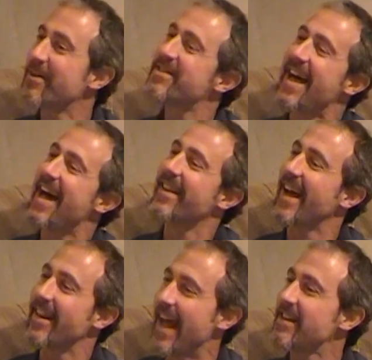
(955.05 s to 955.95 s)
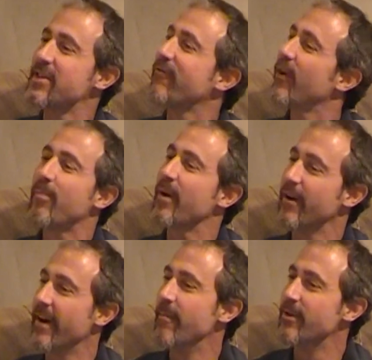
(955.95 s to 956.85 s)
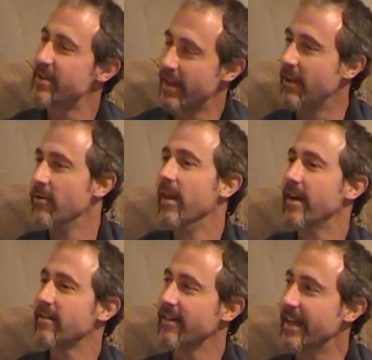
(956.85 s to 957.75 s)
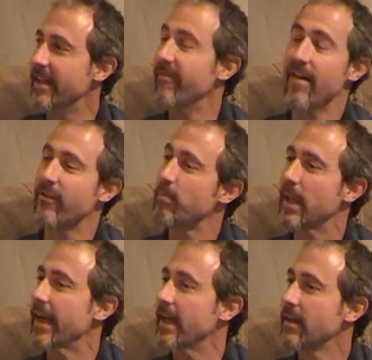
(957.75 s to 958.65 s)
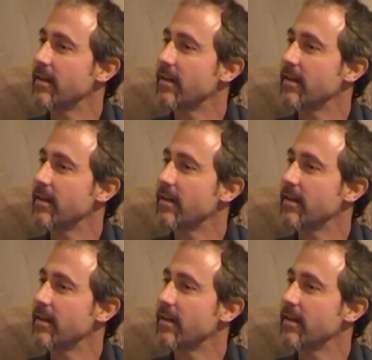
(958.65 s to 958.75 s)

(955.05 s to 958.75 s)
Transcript: what's that, that lasting footprint or image that you'd like to leave on this planet?